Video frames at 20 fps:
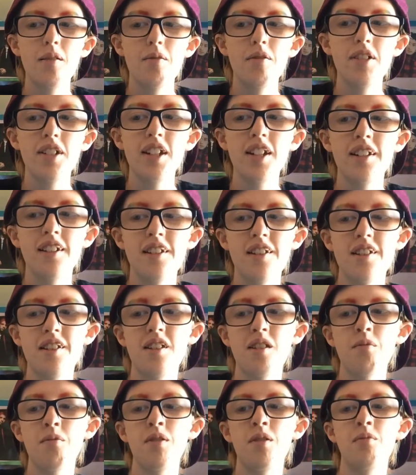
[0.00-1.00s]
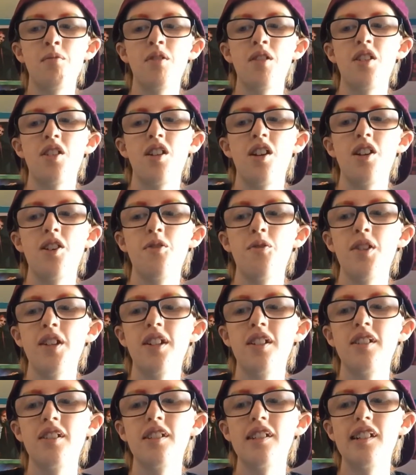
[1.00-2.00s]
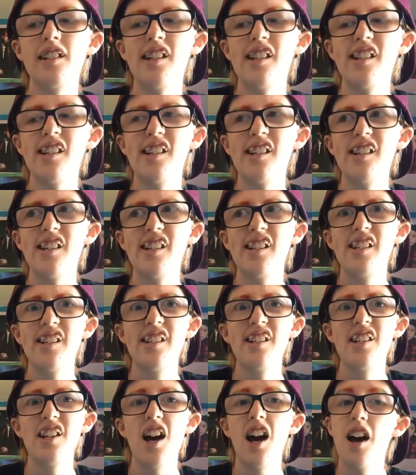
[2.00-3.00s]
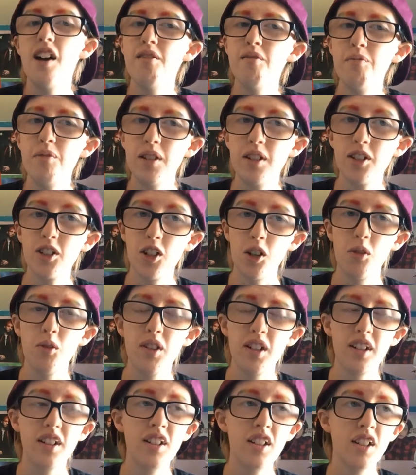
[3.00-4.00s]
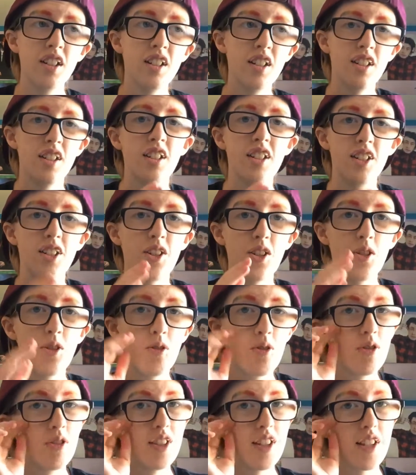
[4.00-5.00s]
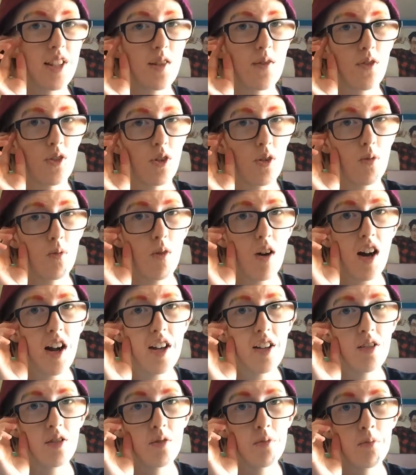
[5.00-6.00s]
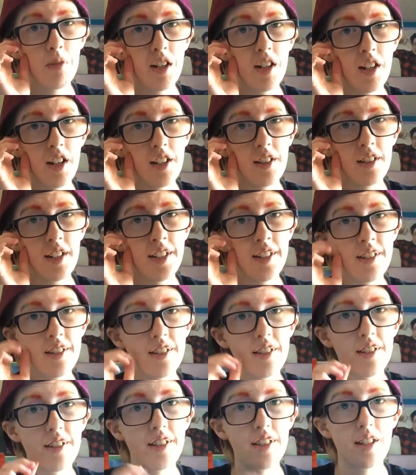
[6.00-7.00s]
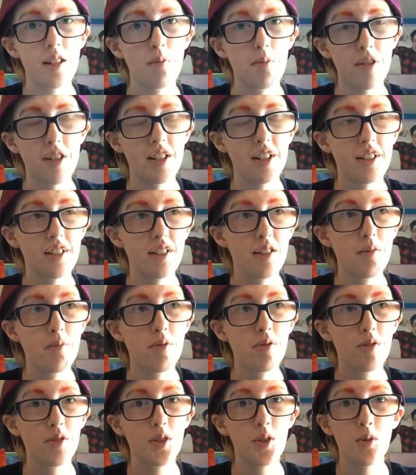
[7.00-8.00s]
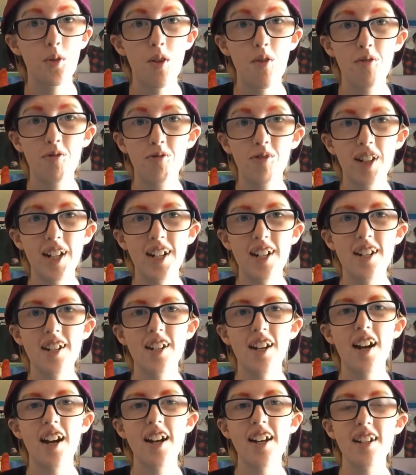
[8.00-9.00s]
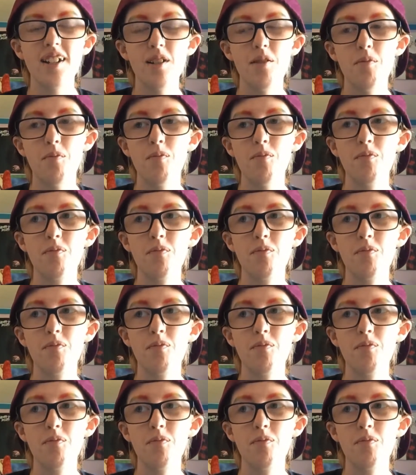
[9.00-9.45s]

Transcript: yeah, this is something I'm going to start doing. And I've been going to do this for a while, but I lent this particular book to a friend. I